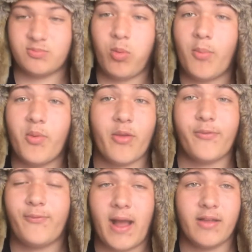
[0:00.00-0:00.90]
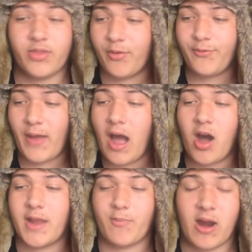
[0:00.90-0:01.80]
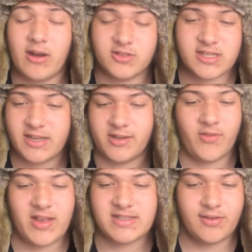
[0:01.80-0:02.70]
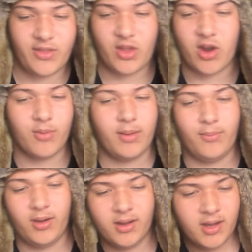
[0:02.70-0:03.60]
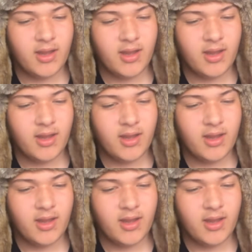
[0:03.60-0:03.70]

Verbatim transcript: one with the fat the fat eyebrows. There you go. That's the only thing I remember.